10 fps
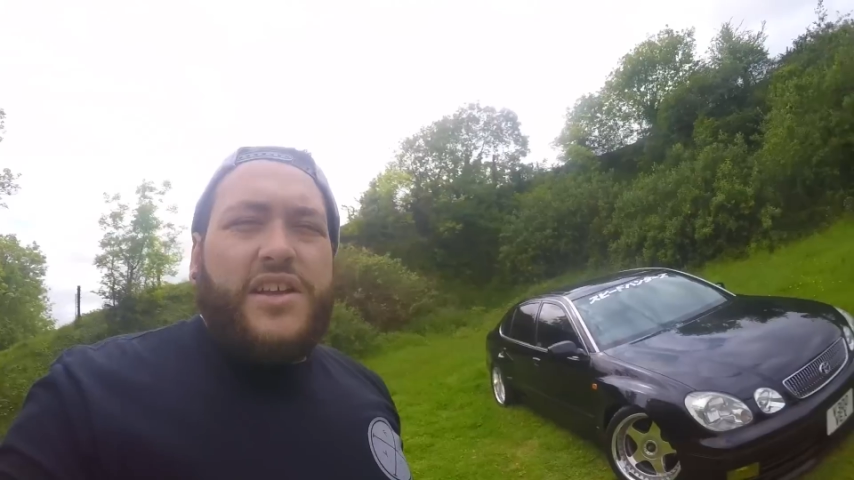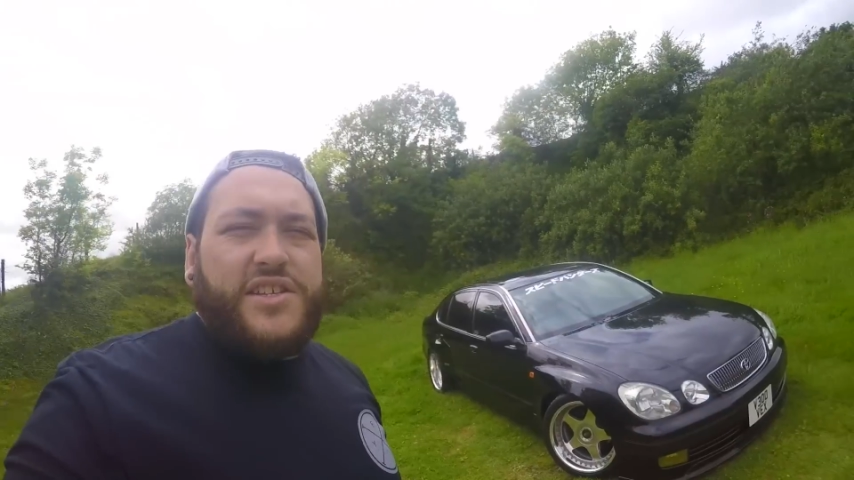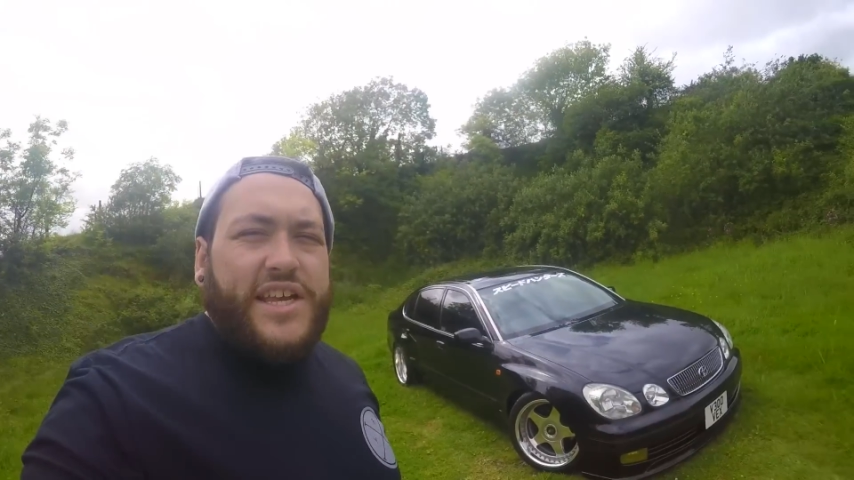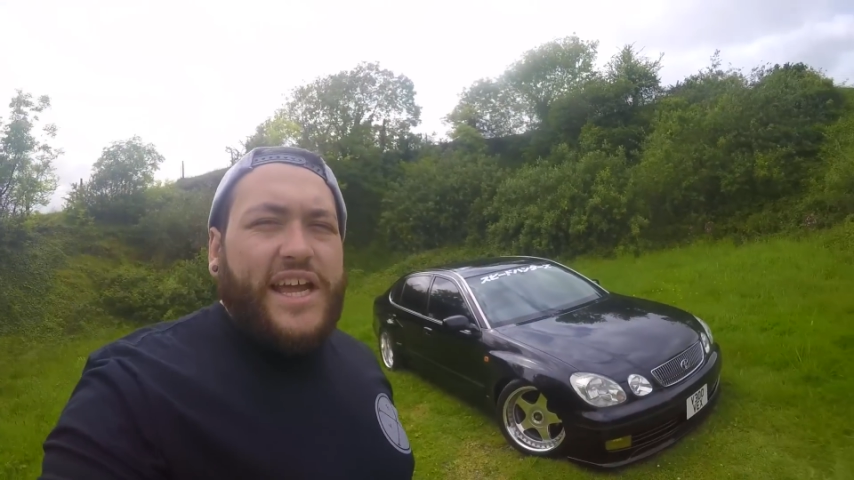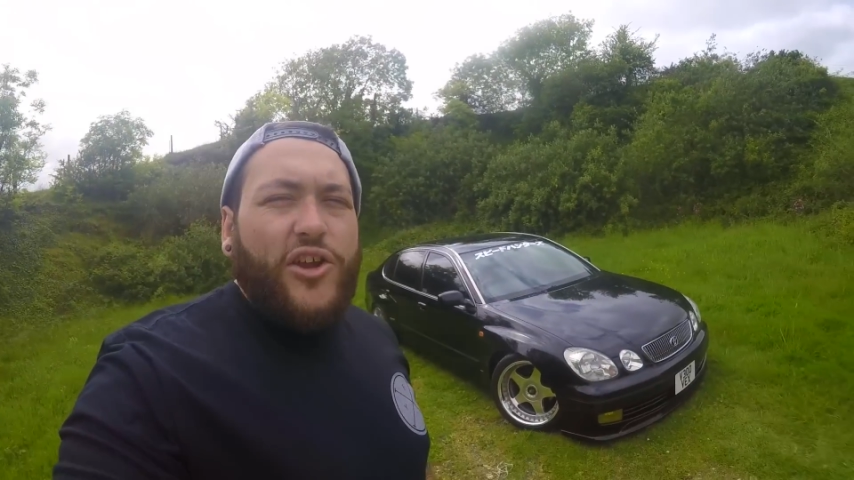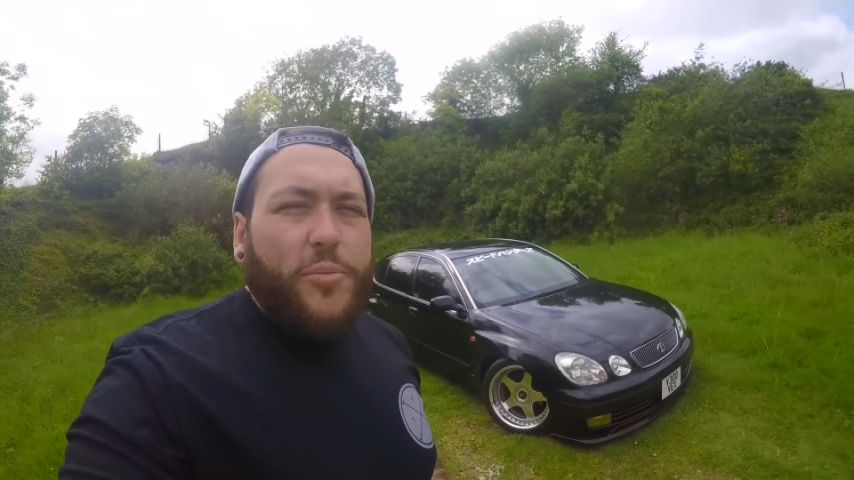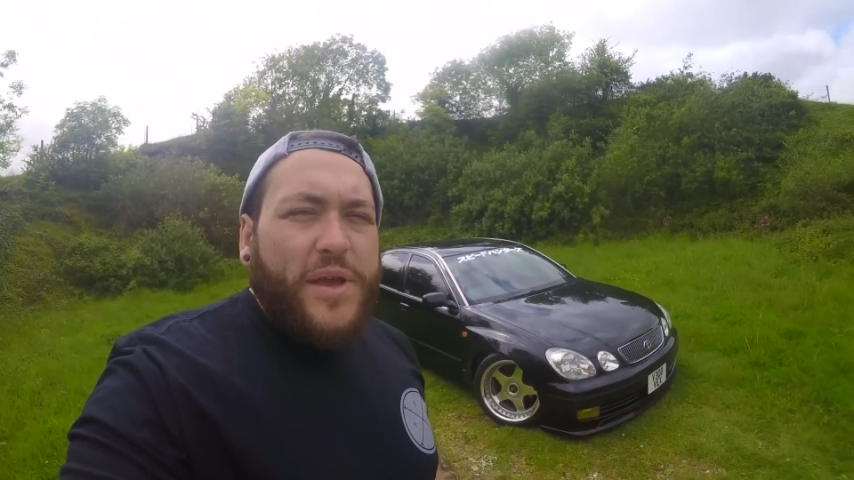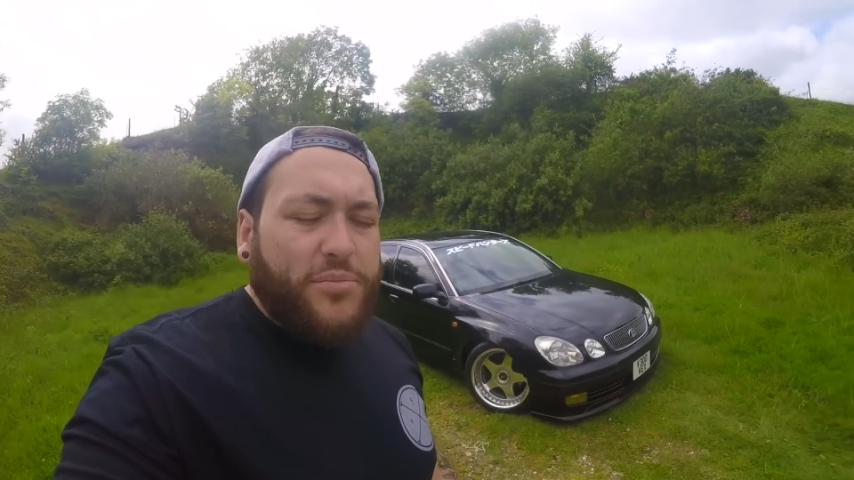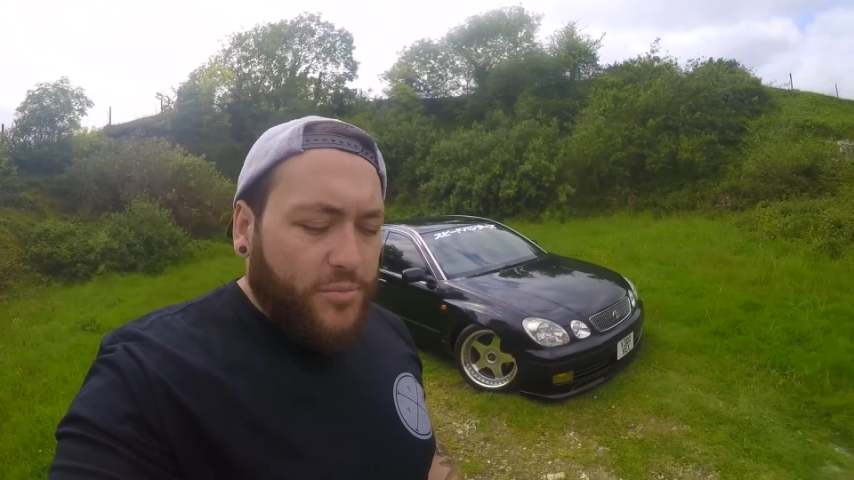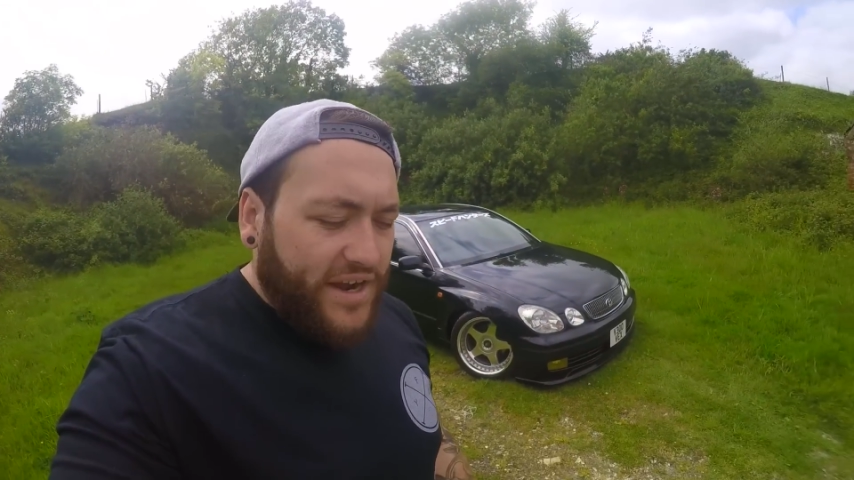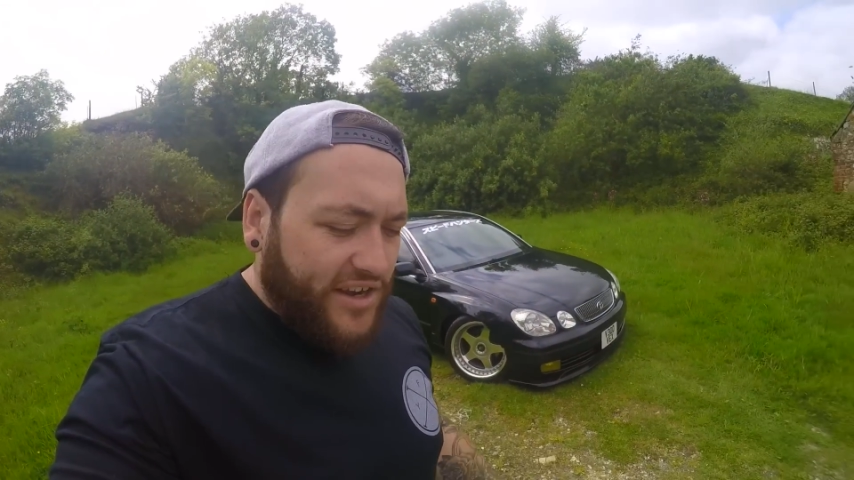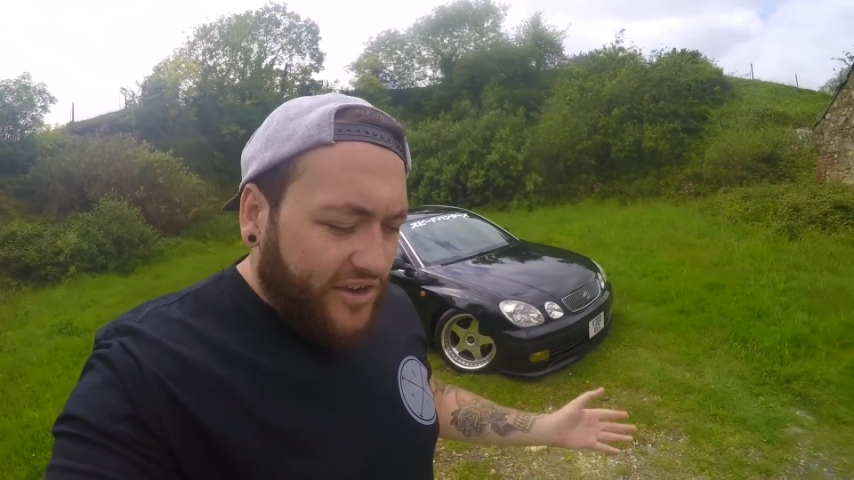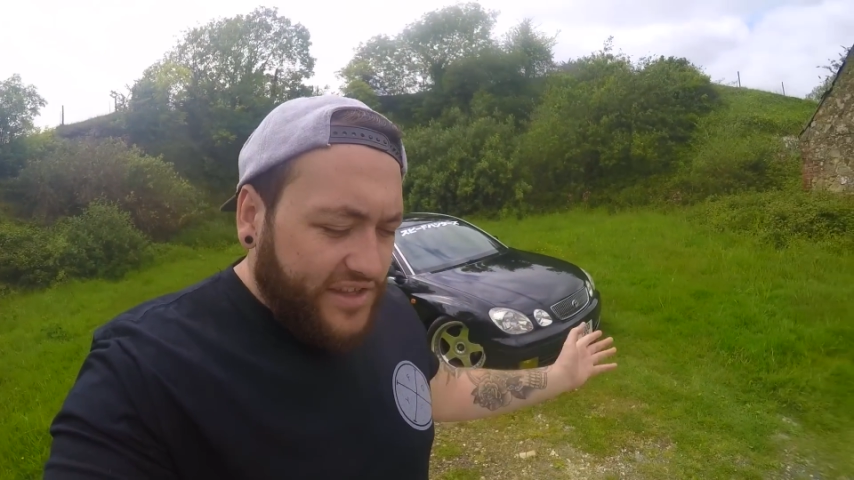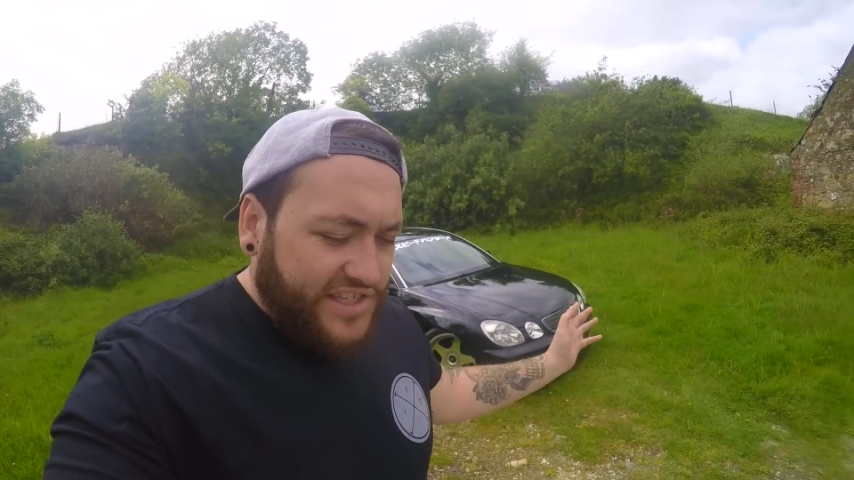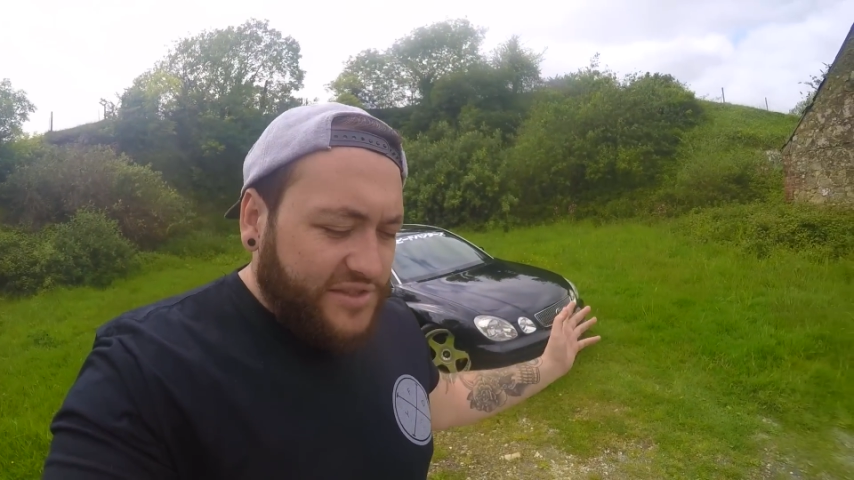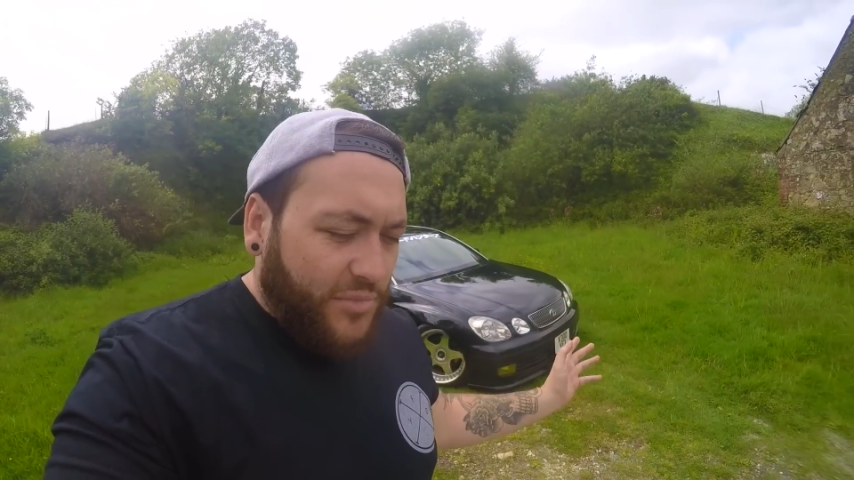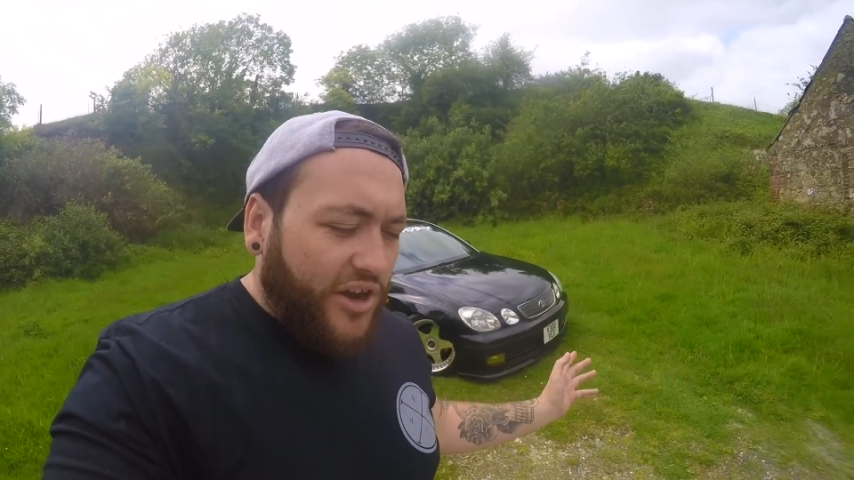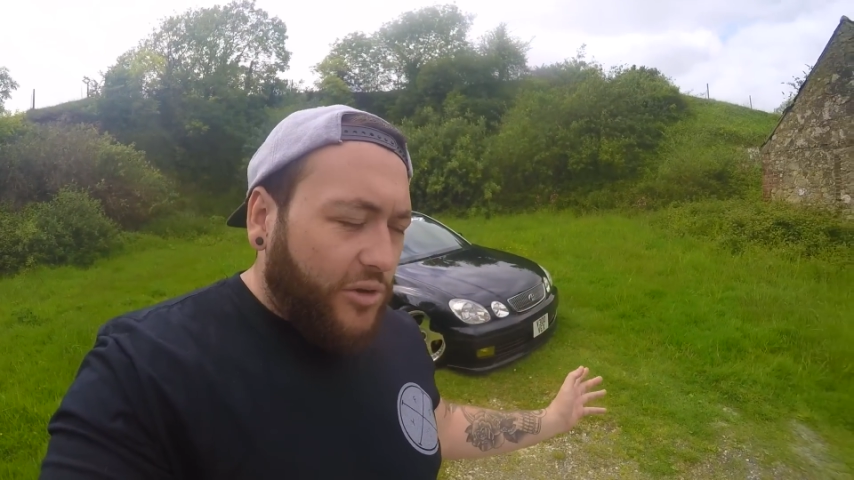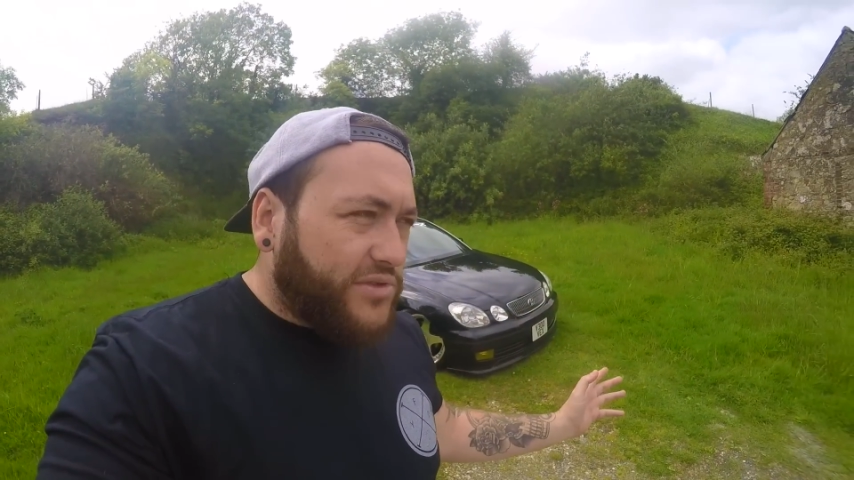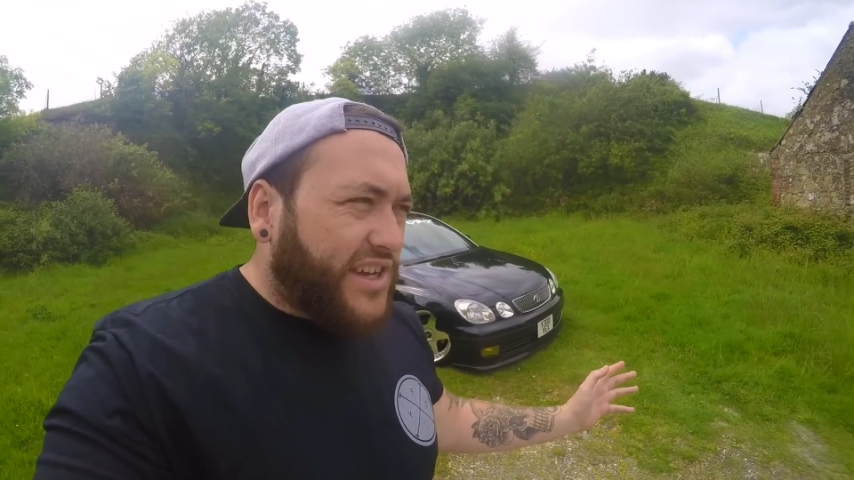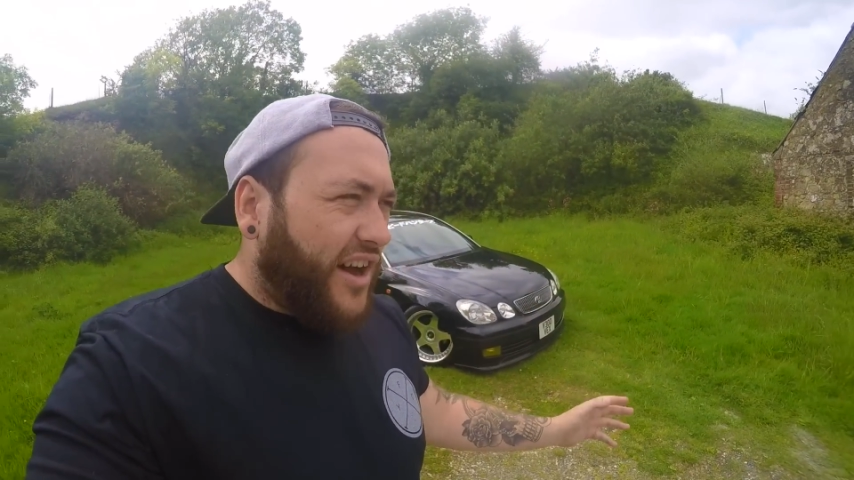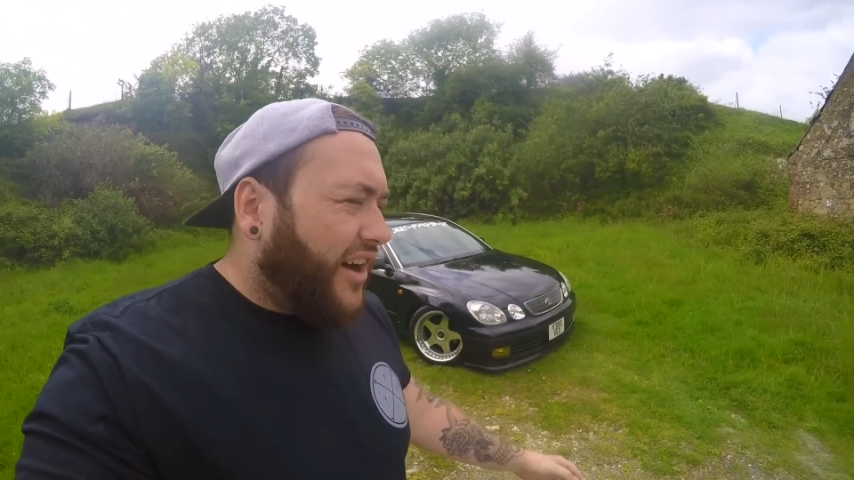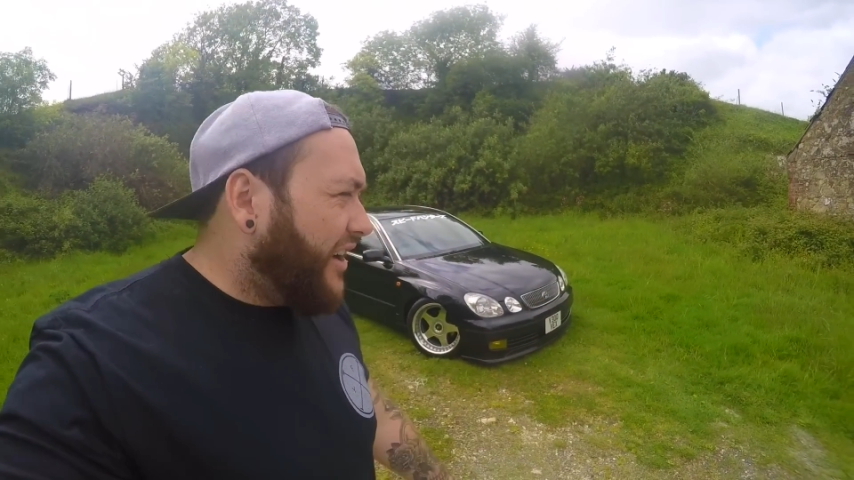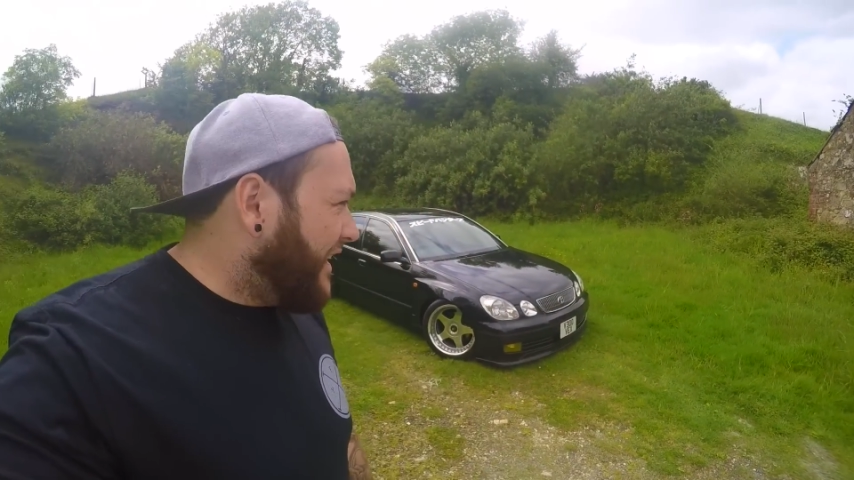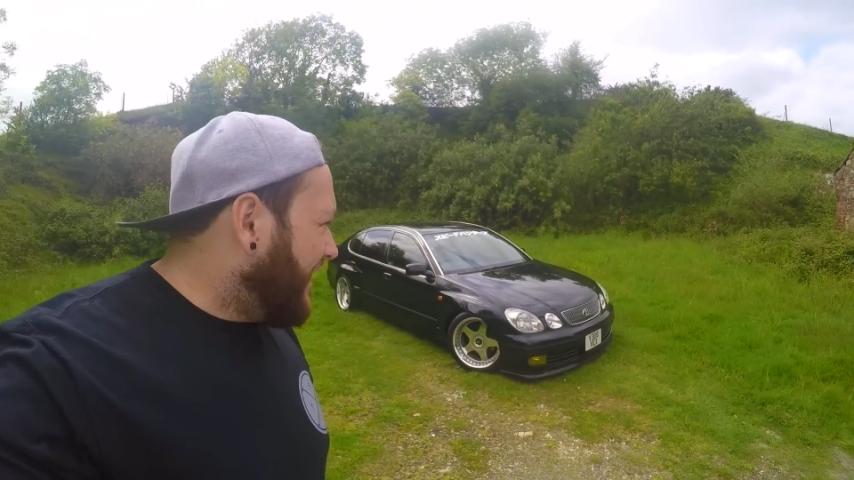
So yeah, a lot of people may know this is my old car.